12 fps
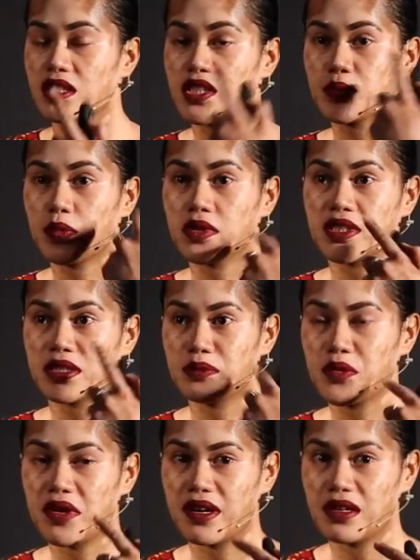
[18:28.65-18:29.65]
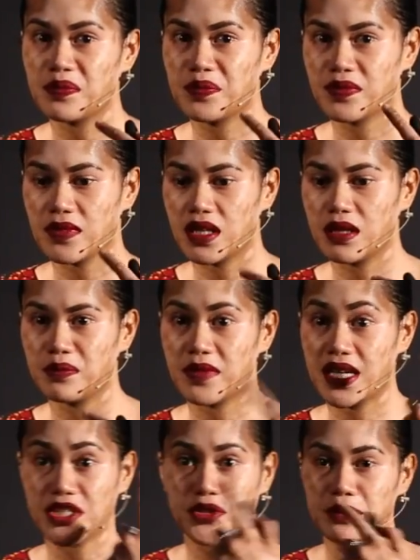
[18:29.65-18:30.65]
spots are more
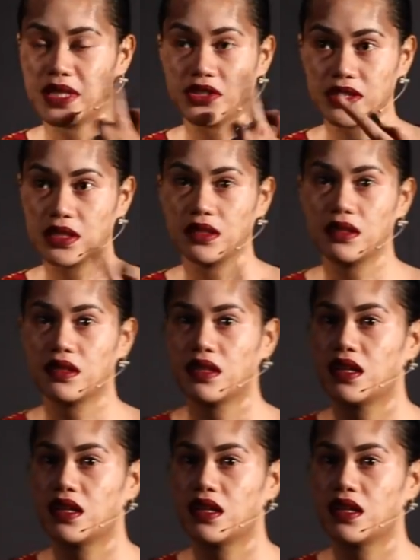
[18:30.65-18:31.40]
asymmetrical.